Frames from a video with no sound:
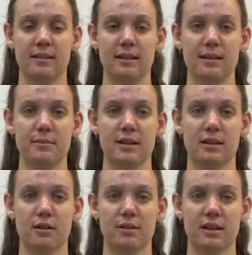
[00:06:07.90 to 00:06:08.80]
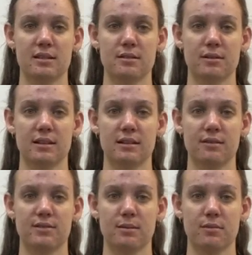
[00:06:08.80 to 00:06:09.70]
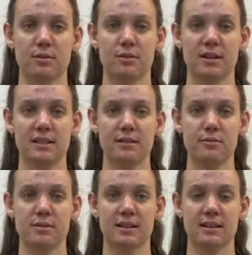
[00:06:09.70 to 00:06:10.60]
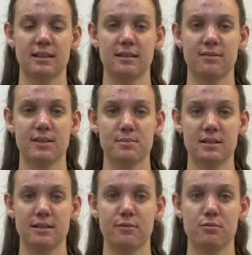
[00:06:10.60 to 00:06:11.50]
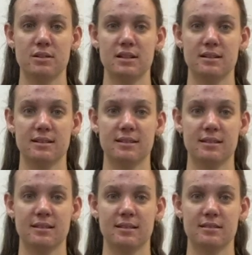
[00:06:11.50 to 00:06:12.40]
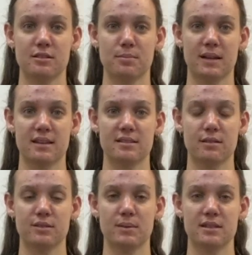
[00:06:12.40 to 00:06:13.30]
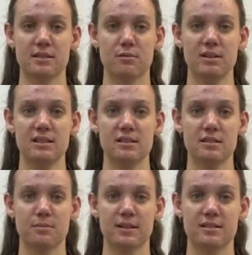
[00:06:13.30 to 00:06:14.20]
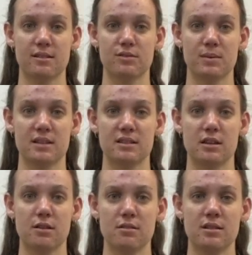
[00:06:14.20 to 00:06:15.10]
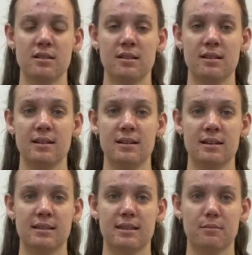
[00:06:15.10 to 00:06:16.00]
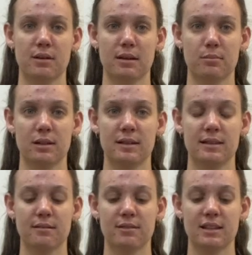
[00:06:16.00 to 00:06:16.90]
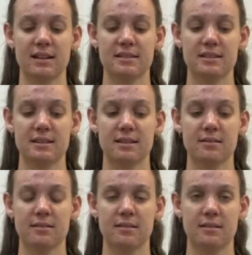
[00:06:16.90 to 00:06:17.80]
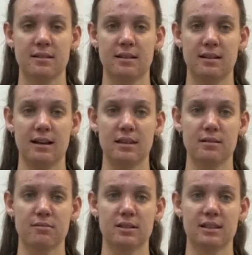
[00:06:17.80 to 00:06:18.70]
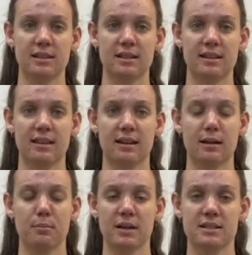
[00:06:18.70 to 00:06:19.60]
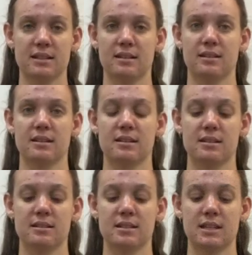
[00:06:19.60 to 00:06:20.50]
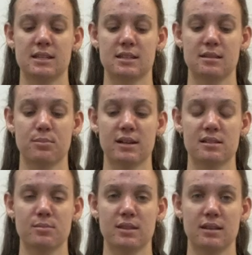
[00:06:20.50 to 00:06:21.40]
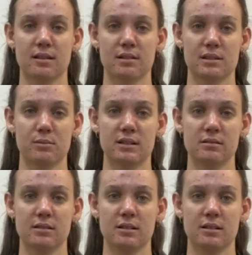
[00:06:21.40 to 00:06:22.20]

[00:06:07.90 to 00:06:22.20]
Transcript: And we're going to go again. So we're going to lift up through ground level. We're going to lift up to level 1, stopping ourselves passing wind, stopping ourselves passing urine. Then we're completely relaxing and then really letting that come back down into the basement there as well.